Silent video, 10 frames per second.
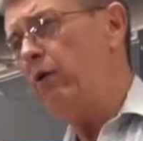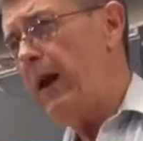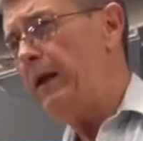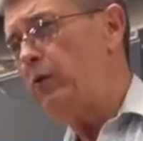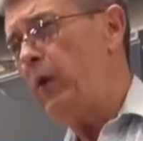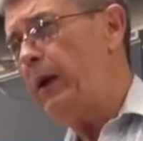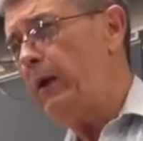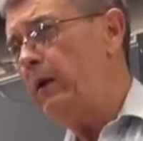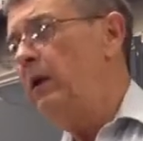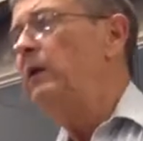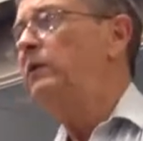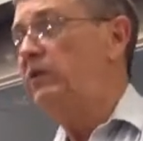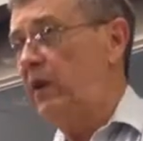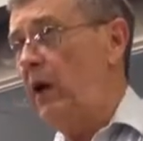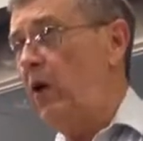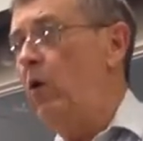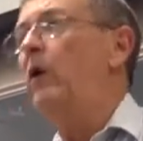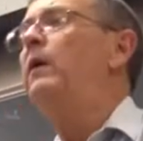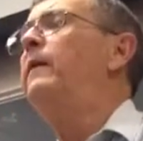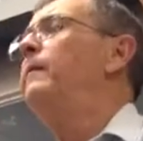graduated, so
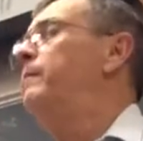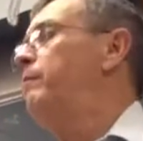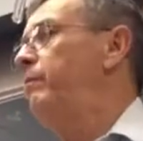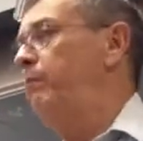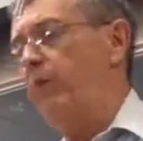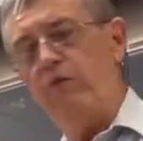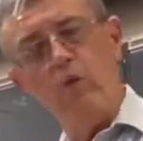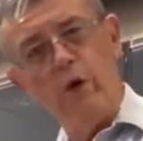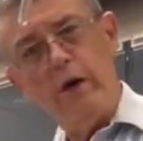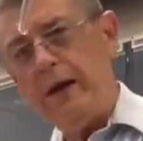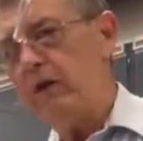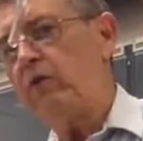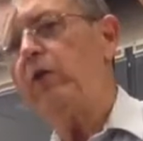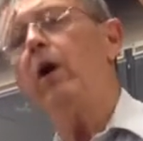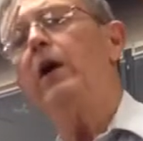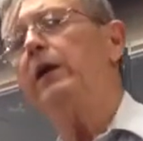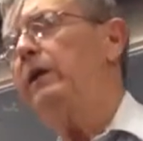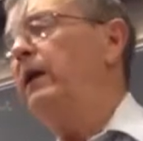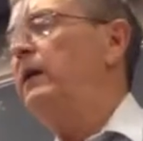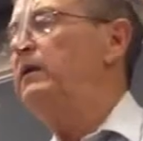before you get
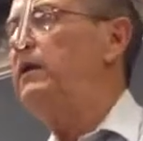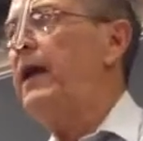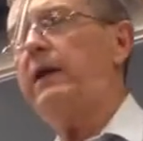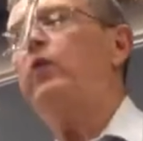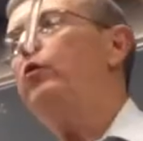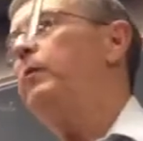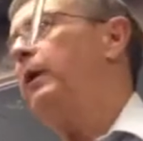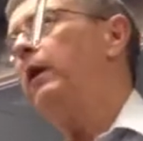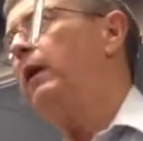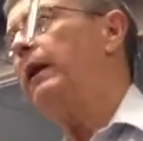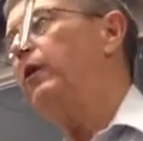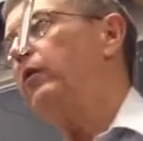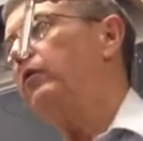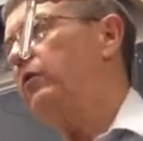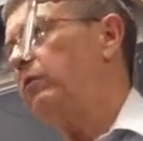started, take 2 milliliters